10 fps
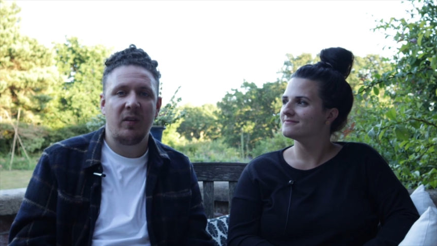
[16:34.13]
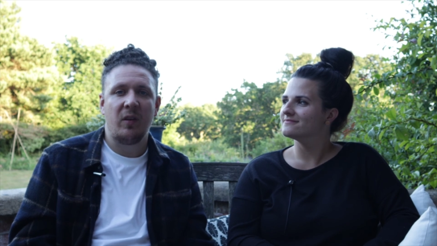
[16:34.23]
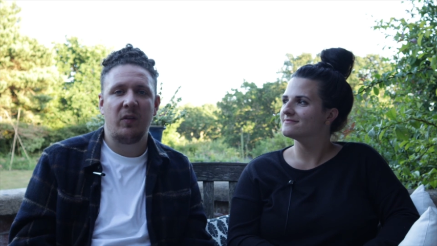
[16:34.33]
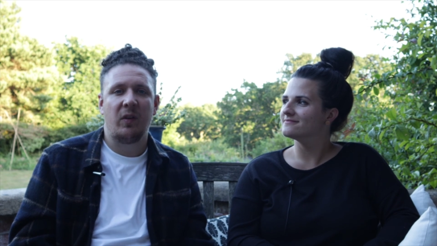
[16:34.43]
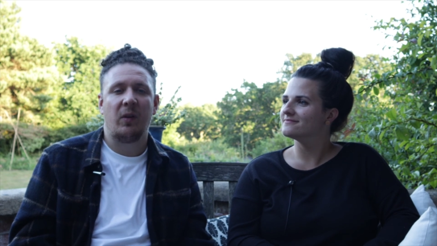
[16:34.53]
Speaker 1: for
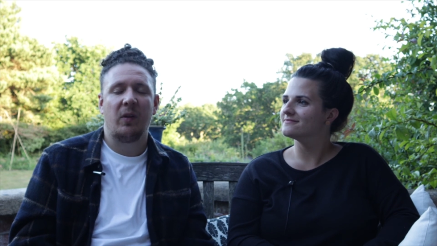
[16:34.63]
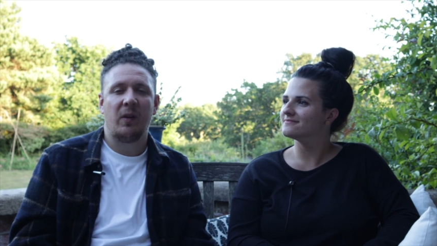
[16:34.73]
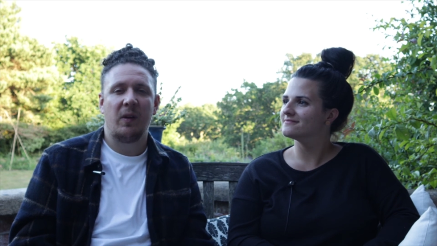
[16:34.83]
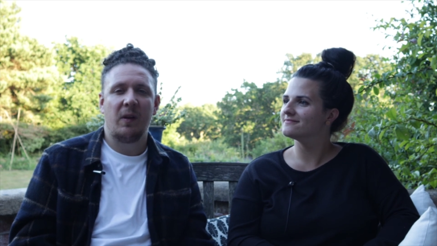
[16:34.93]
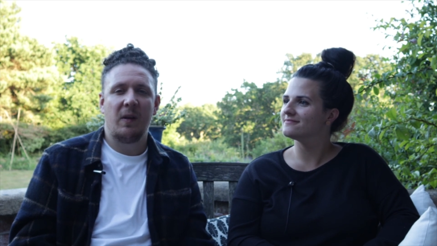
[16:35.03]
you too.
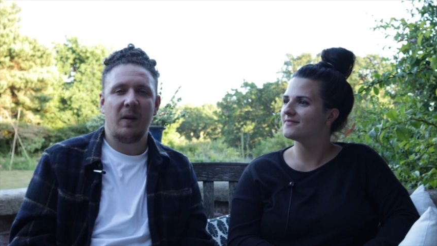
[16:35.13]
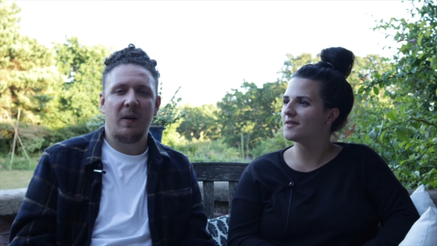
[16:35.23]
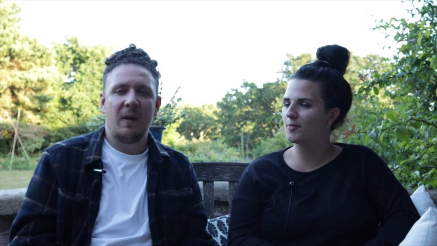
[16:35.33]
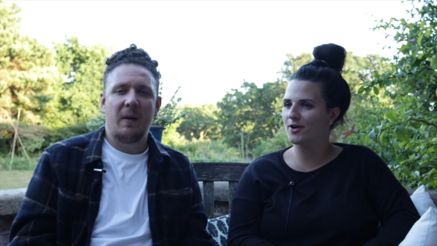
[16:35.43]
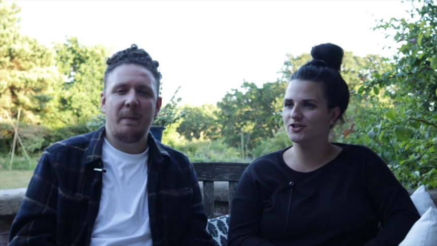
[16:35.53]
Speaker 2: The
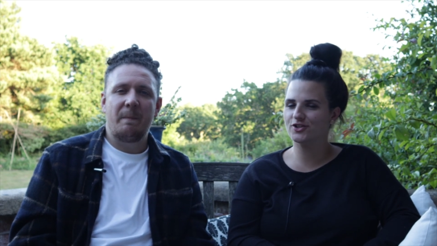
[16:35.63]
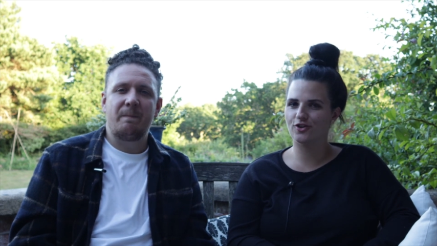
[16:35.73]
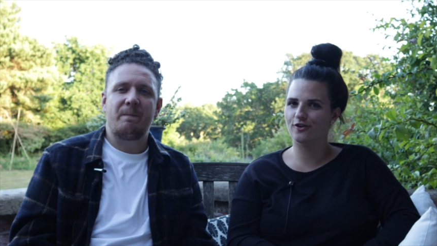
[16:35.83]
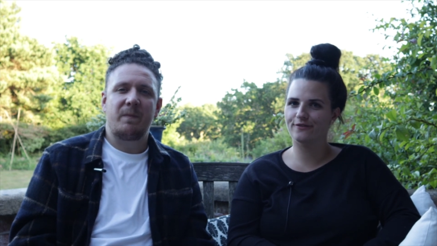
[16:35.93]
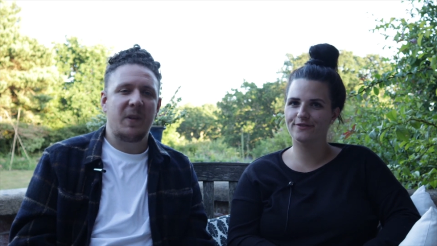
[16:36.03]
pressure's
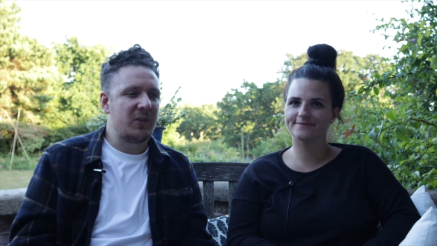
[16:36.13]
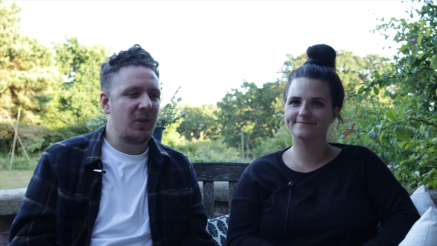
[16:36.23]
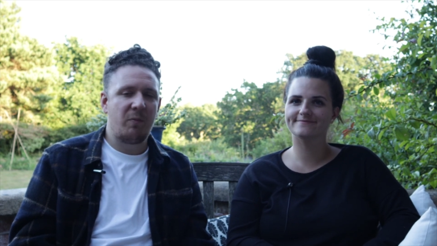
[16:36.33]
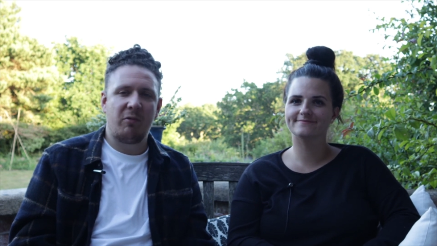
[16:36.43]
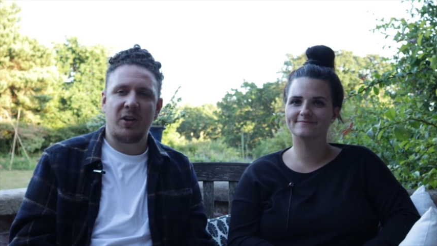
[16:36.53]
off.
Speaker 1: There's
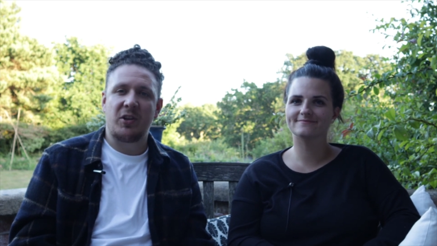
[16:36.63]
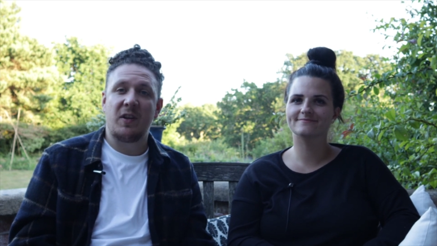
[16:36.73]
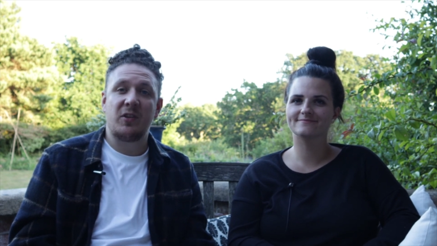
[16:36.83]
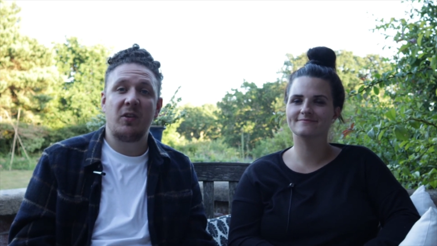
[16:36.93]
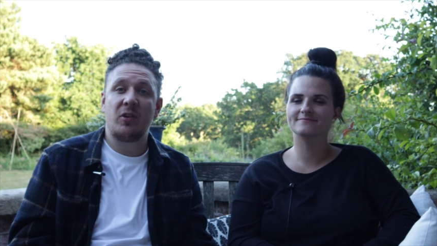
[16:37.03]
no pressure,
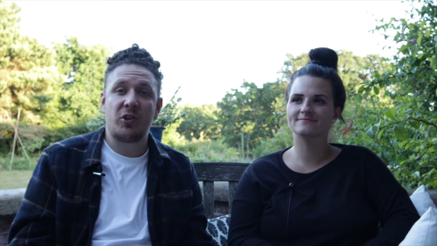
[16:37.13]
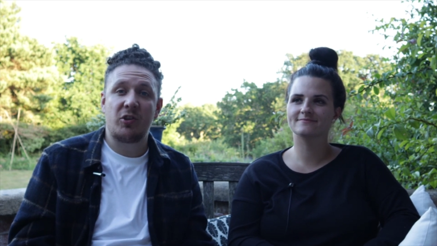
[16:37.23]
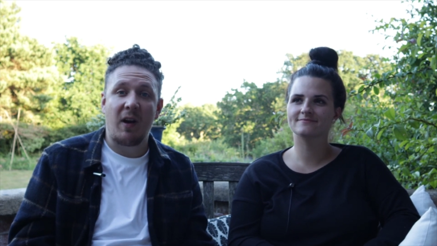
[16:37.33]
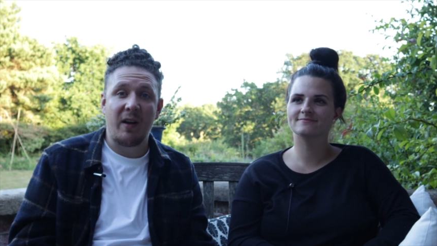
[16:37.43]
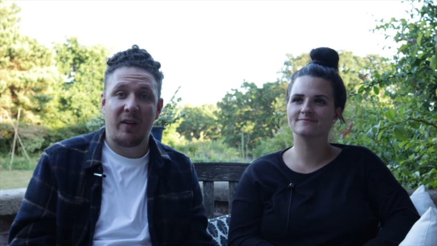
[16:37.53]
there's no
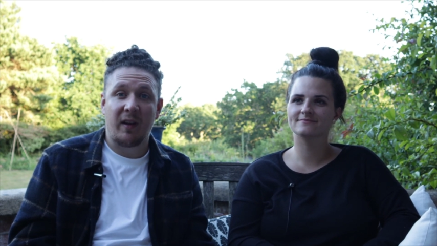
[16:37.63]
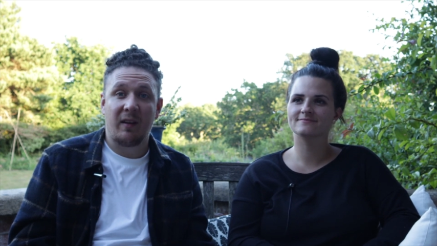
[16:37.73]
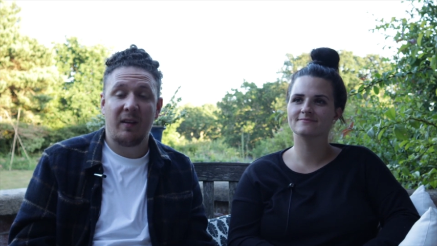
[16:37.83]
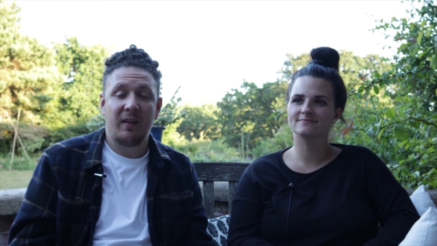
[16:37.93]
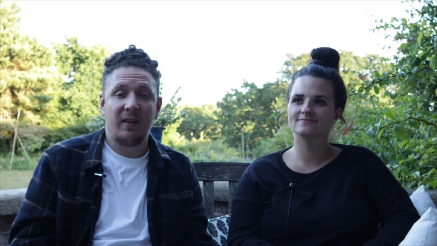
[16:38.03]
striving,
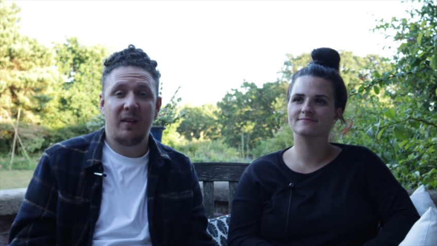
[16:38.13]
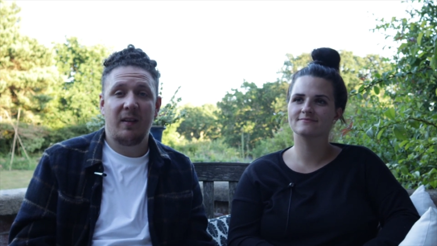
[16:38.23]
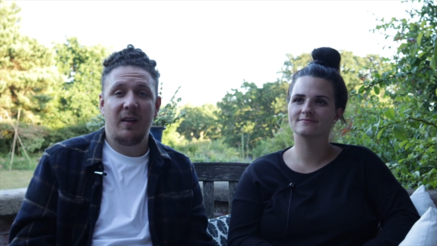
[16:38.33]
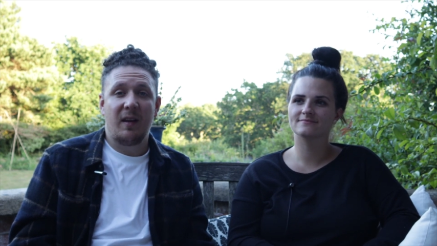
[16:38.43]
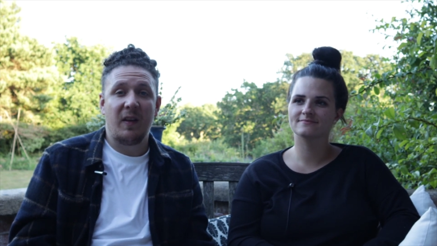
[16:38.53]

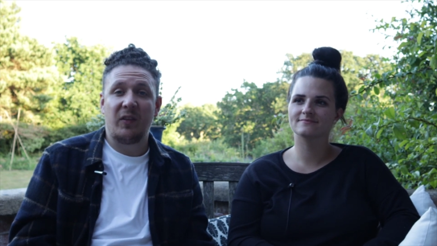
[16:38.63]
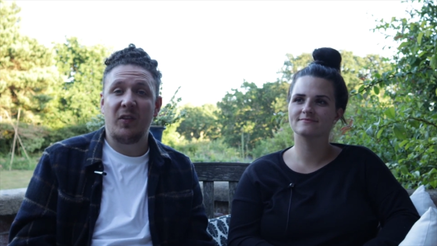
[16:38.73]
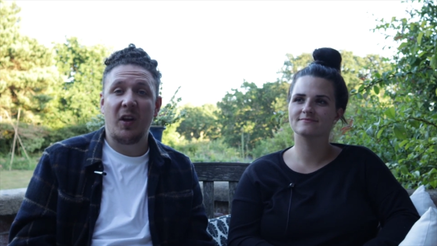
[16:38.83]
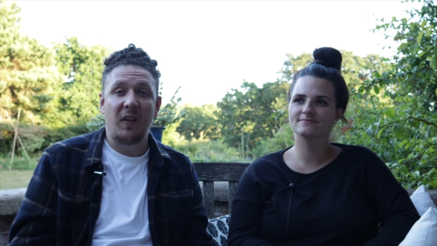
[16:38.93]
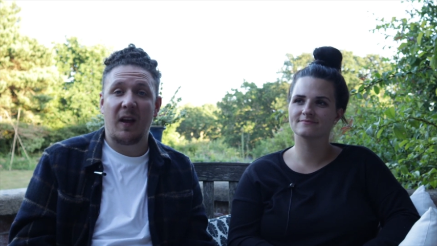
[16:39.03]
there's
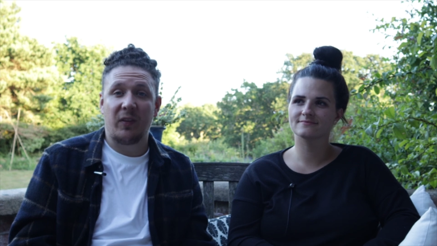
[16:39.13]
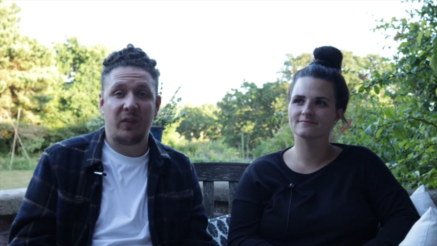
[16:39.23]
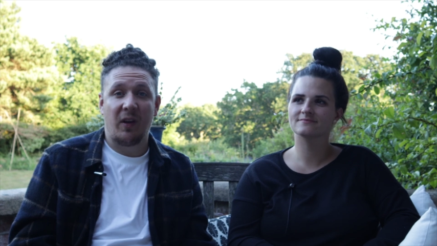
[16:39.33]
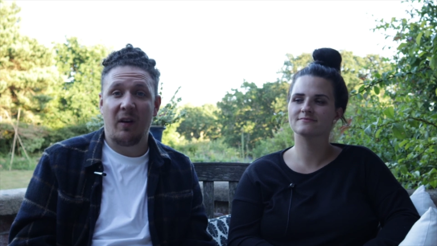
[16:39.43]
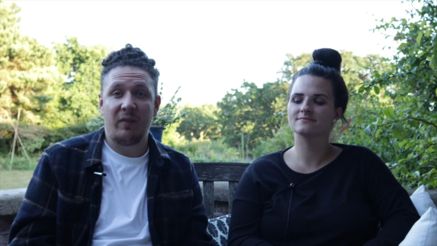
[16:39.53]
none of that
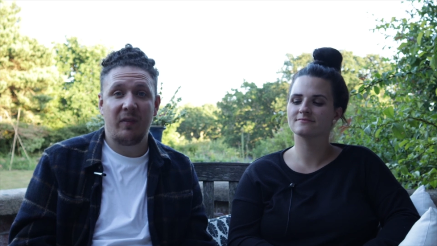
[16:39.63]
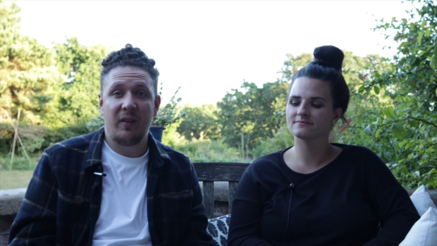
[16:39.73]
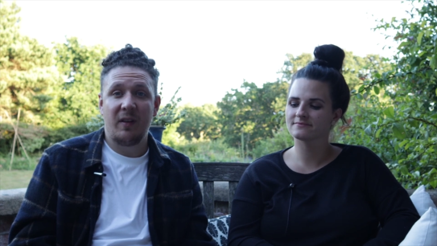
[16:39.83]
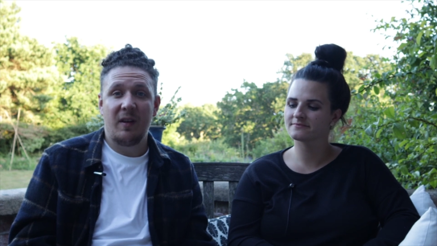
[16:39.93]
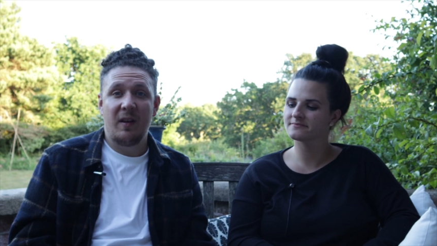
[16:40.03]
stuff.
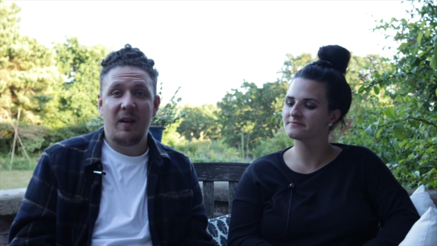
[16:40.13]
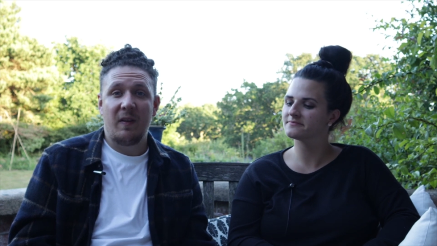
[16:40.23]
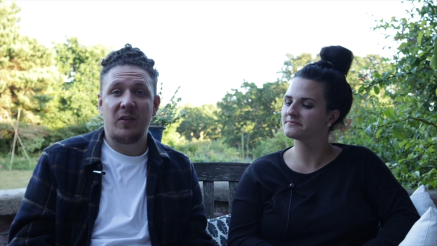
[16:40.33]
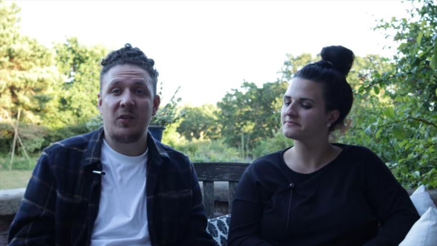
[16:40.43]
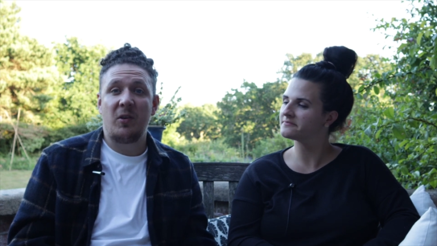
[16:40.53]

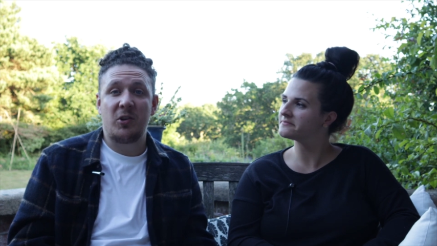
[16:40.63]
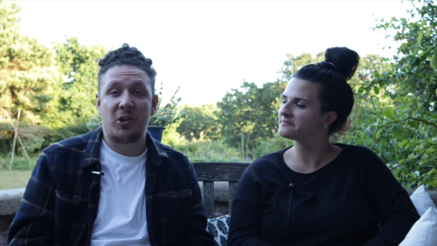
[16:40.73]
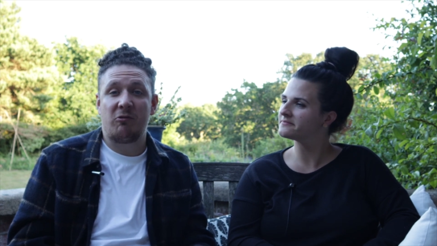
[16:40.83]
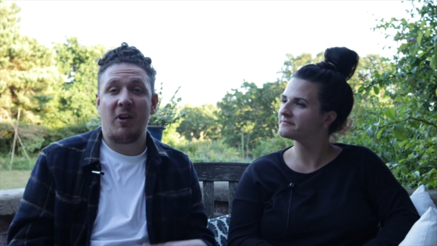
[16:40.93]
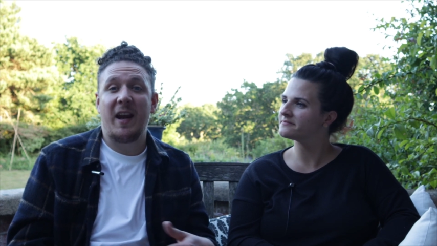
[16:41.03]
There's no
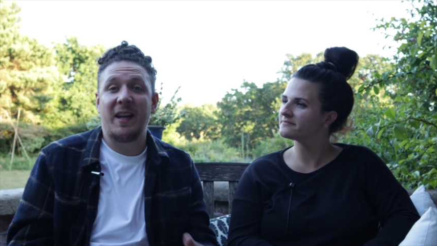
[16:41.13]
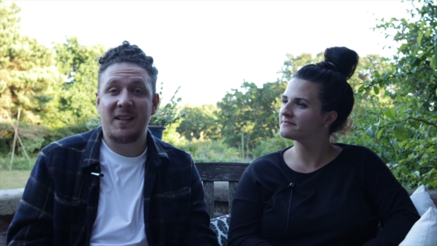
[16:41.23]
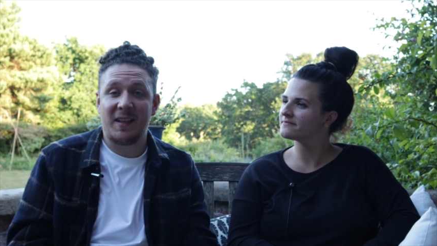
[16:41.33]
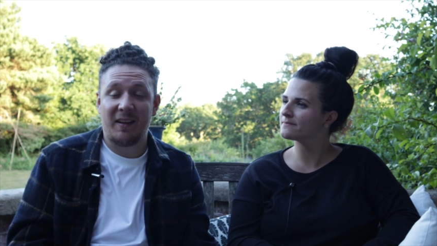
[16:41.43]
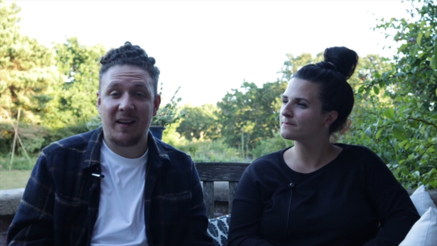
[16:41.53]
trying
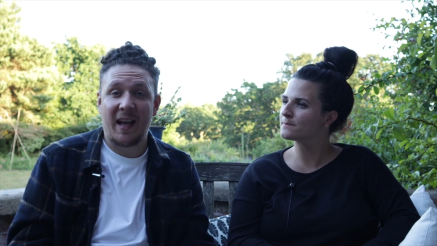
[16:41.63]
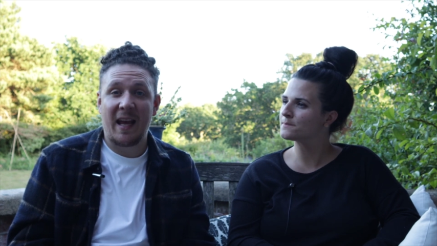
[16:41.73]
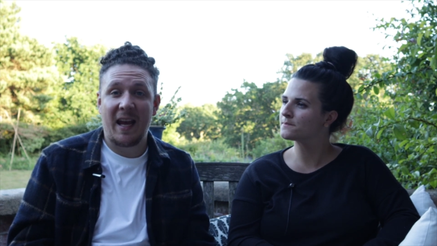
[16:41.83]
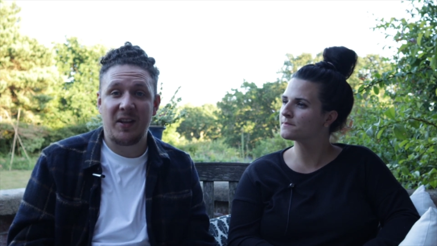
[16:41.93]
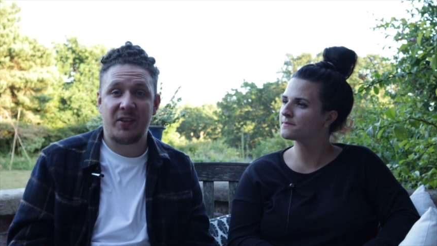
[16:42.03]
to get a head